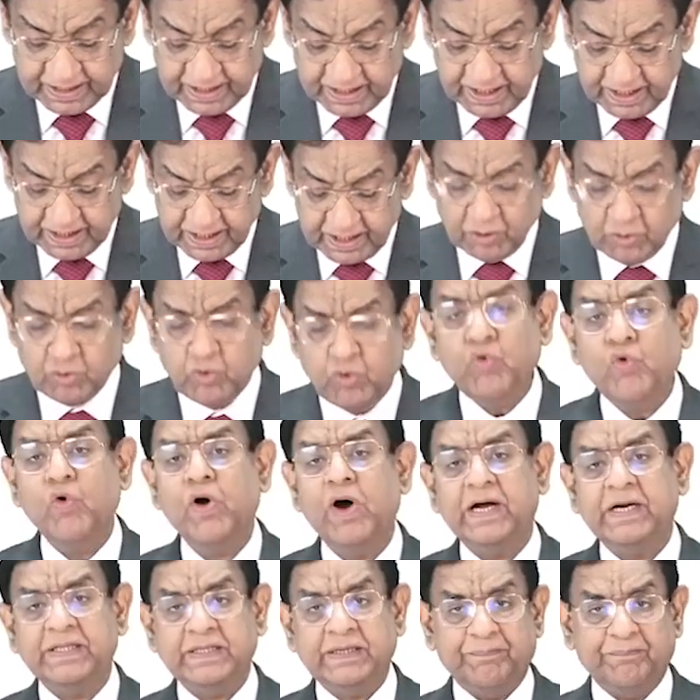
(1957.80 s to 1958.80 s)
Now, who
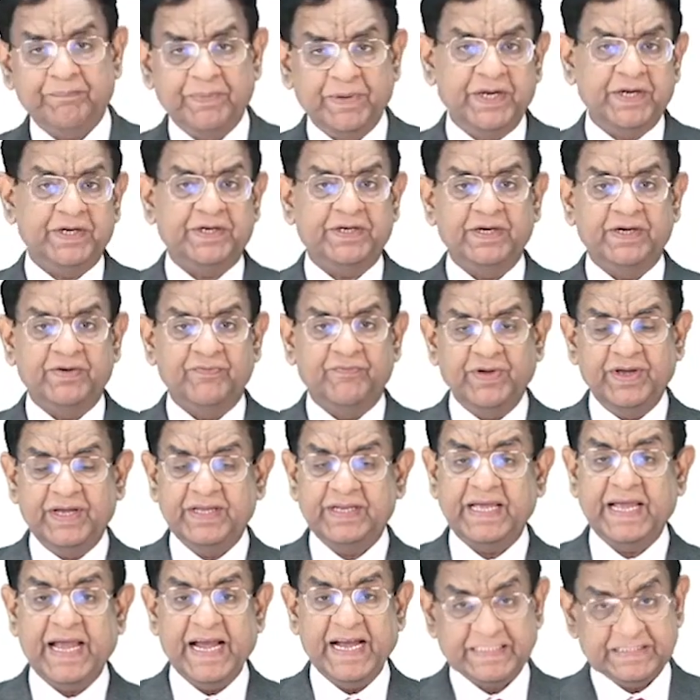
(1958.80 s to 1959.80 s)
are the patient where
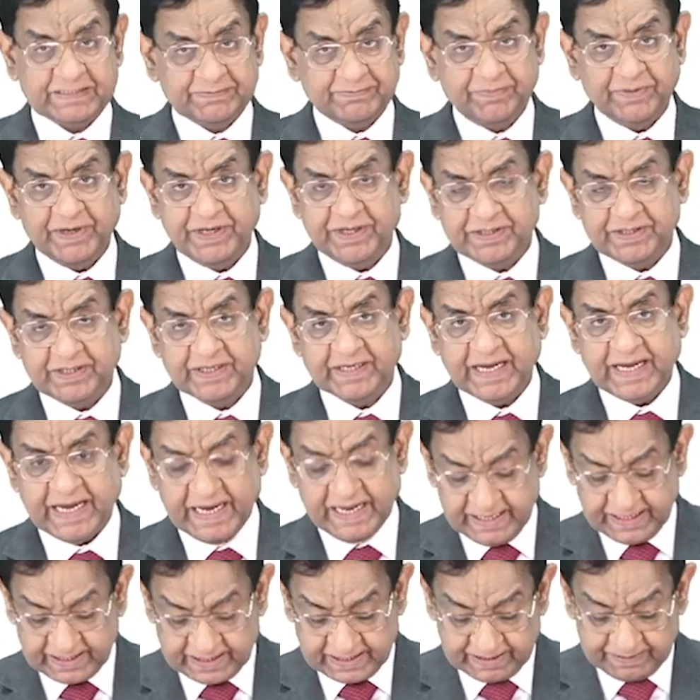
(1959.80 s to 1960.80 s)
the aspiration
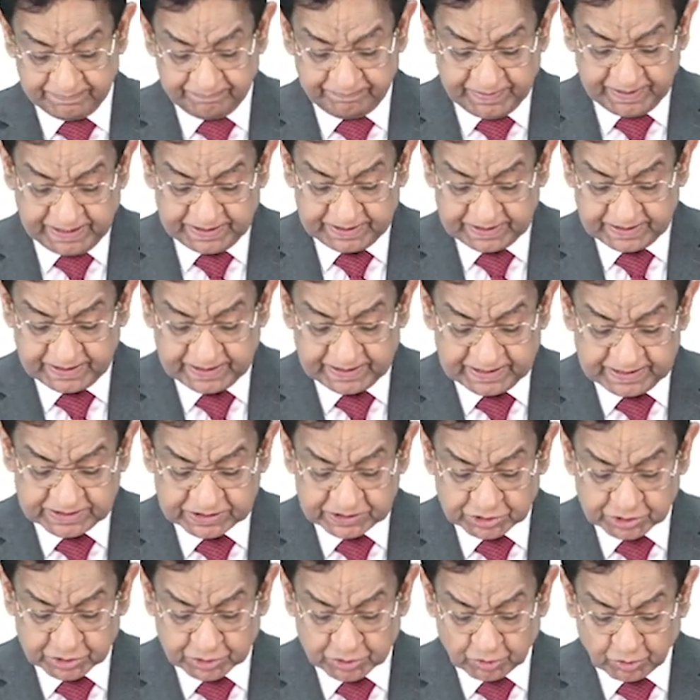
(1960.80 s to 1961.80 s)
can occur? Patient in
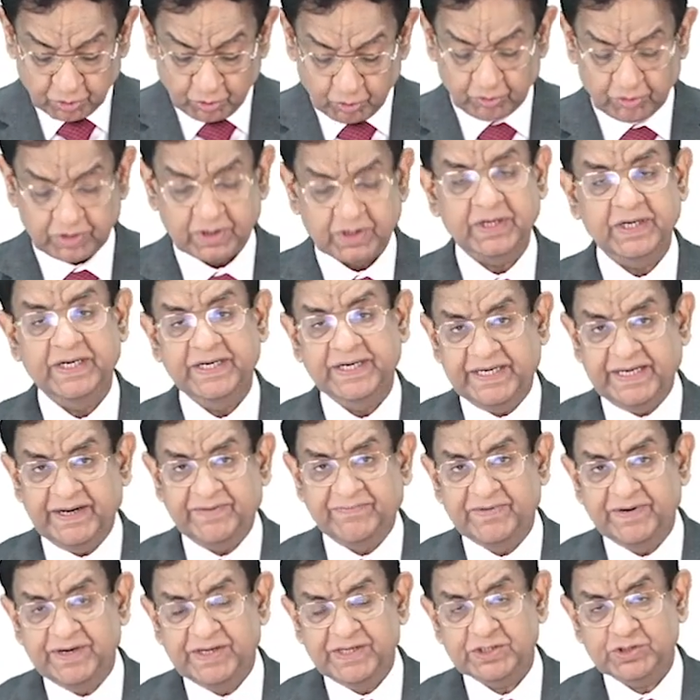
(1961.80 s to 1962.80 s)
stroke.
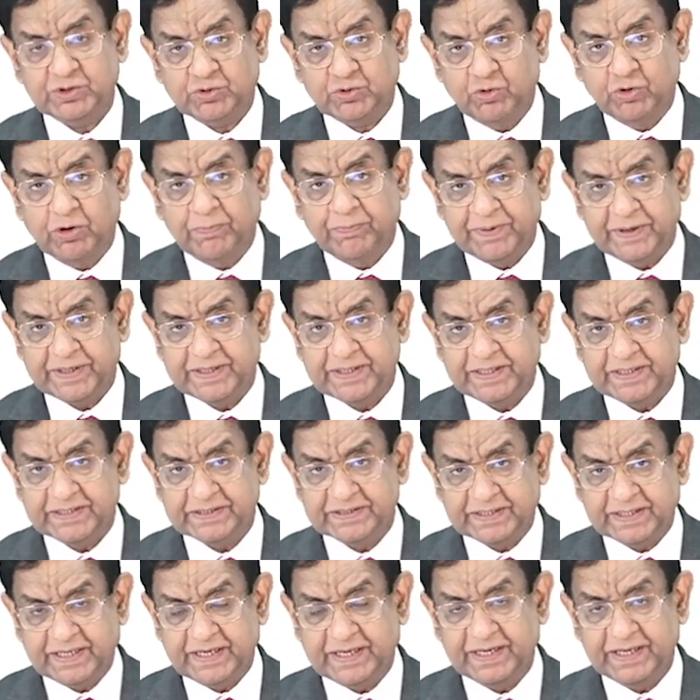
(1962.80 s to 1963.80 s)
Definitely stroke patient
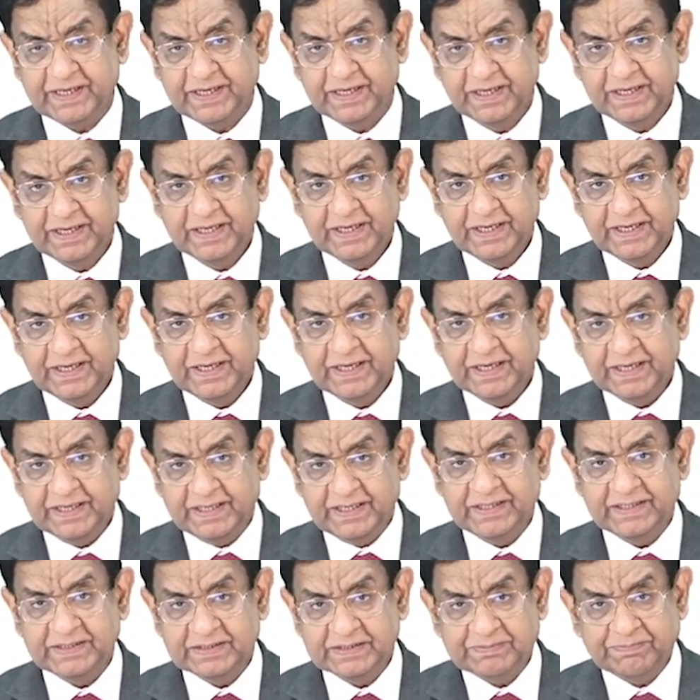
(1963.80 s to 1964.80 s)
is there.
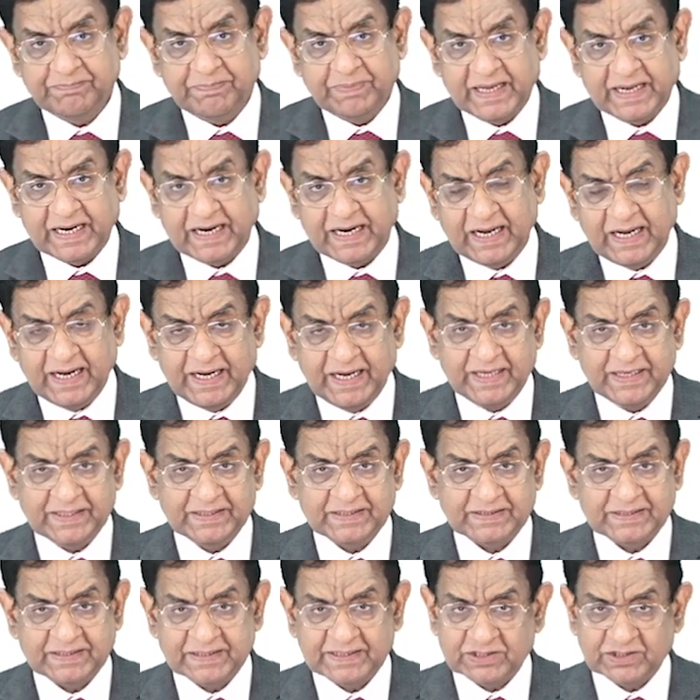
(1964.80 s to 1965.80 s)
He is
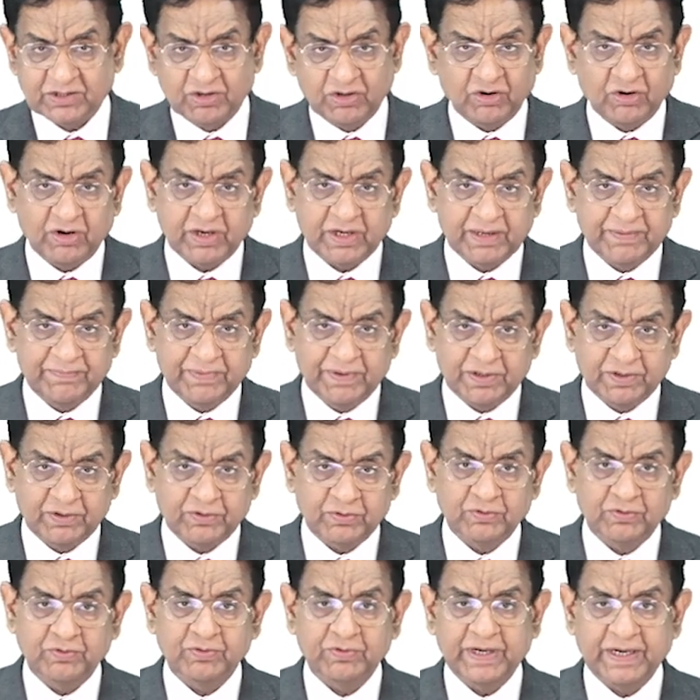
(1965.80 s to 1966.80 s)
paralyzed. He is not able
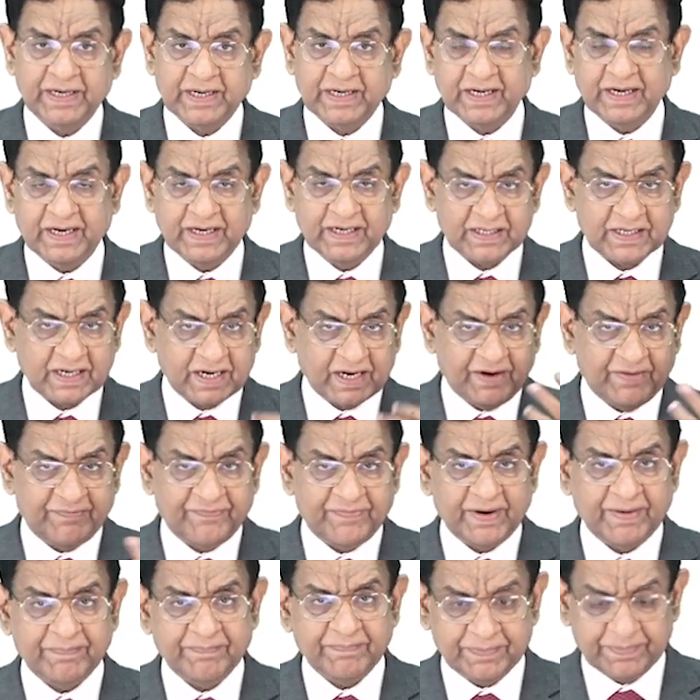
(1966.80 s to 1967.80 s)
to
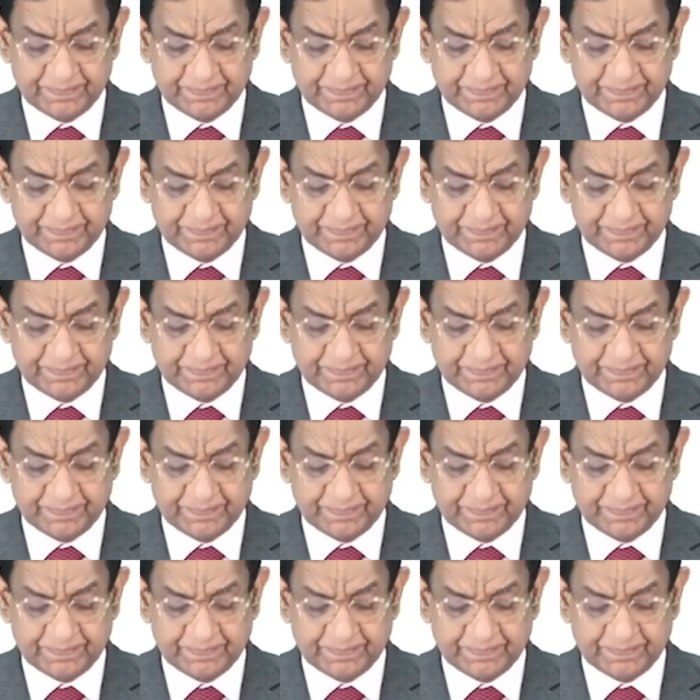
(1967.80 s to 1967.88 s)
cough up.